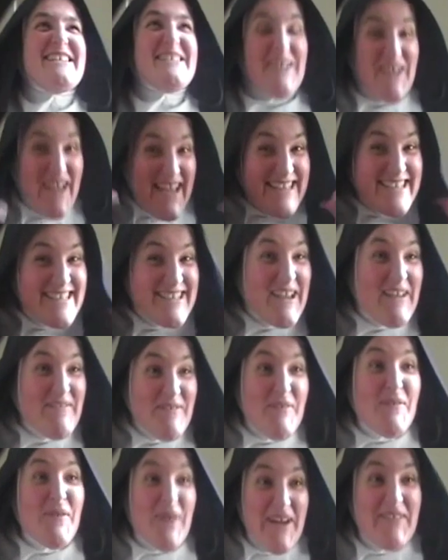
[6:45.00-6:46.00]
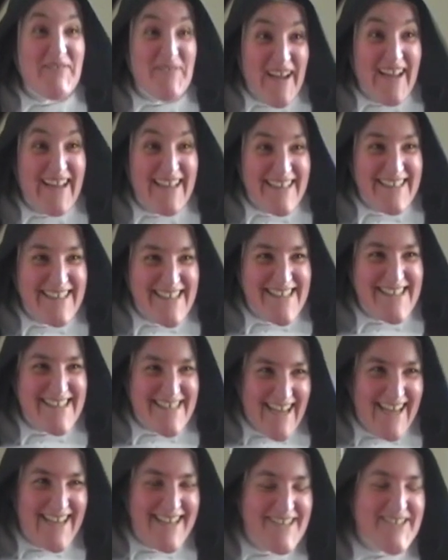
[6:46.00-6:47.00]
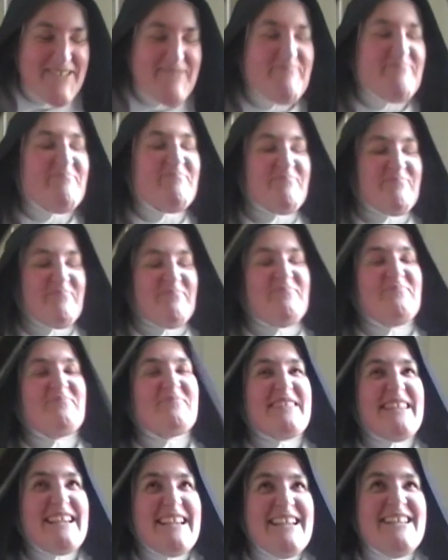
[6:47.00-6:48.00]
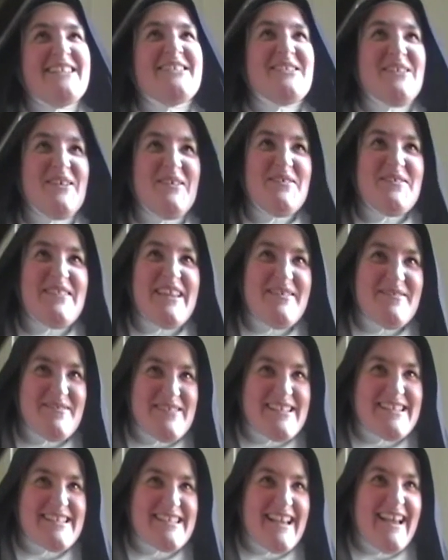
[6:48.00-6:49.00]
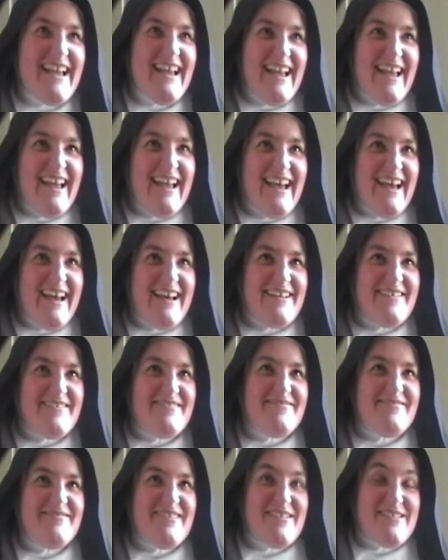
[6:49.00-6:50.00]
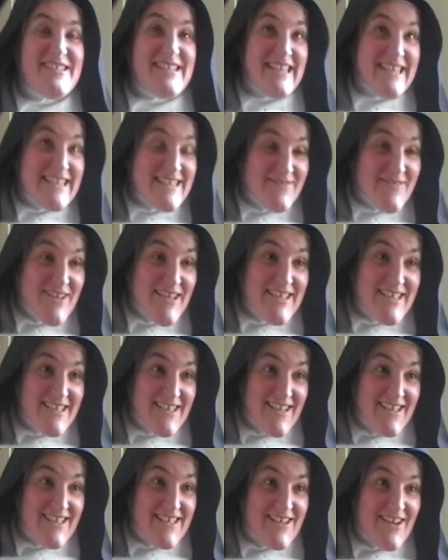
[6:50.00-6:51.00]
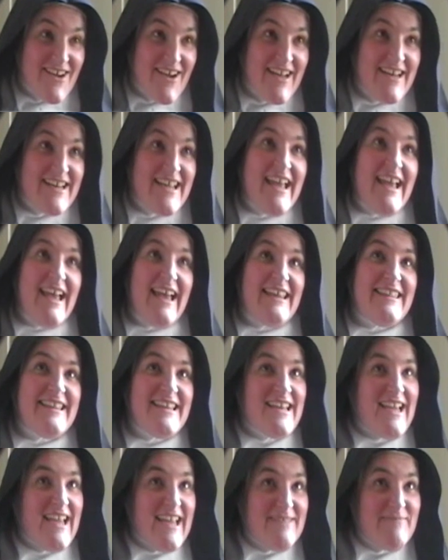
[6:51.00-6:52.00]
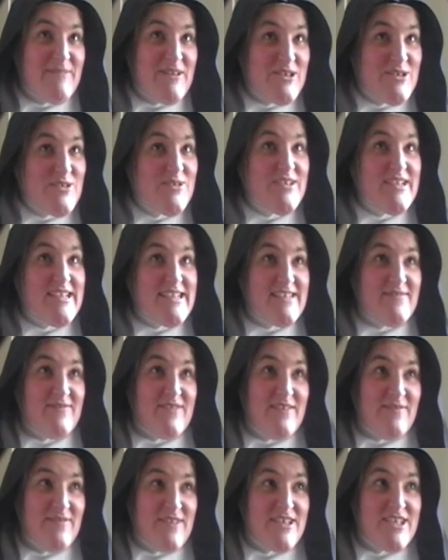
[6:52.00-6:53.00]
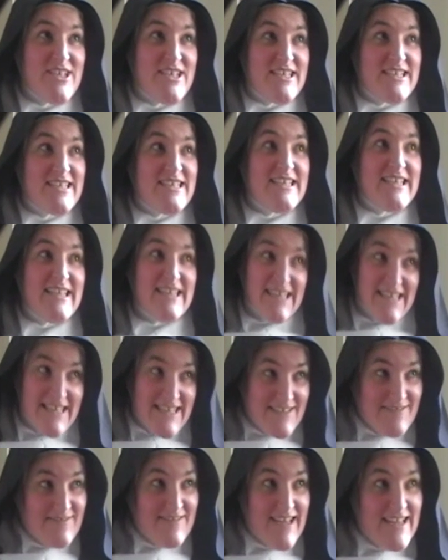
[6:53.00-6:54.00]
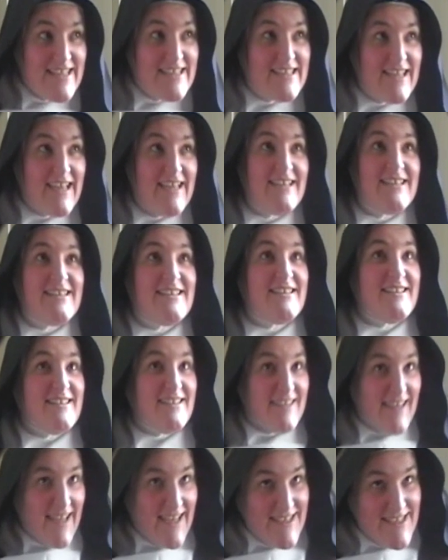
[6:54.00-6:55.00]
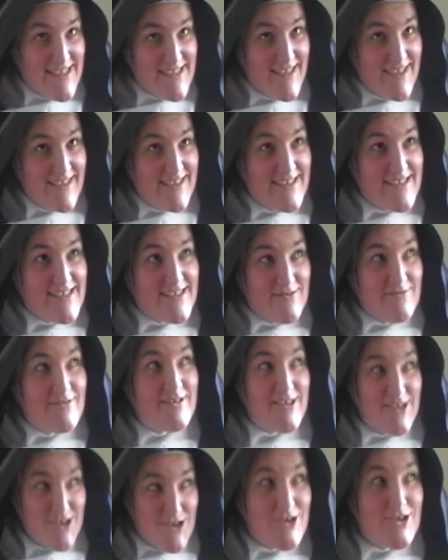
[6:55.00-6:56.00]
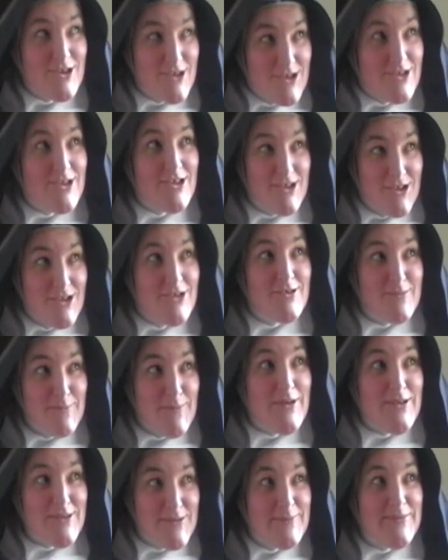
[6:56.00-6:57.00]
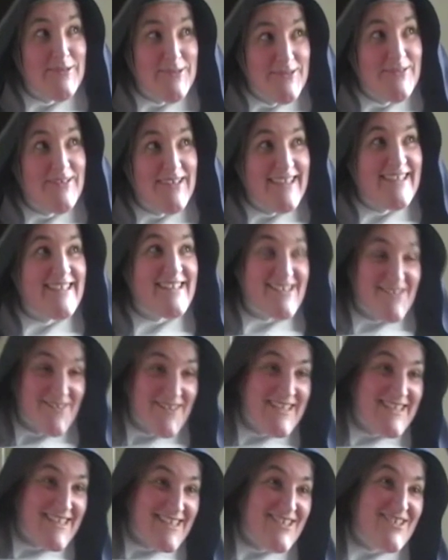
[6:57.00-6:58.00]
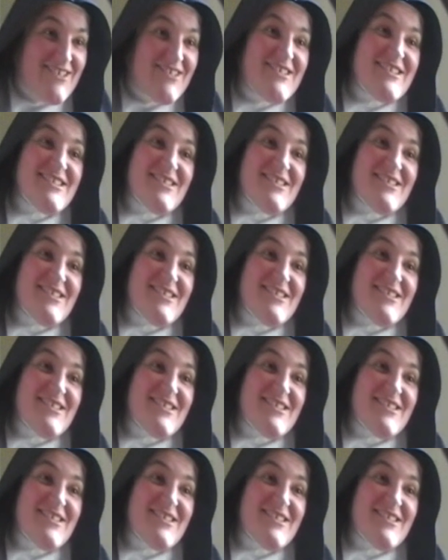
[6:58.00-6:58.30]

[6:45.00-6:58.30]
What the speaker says: So actually you have a white veil at that stage. So that was the end of 1999, and then I had my 2 years of novitiate, and then at the end of that they decided still that it looked possible, and so I did too.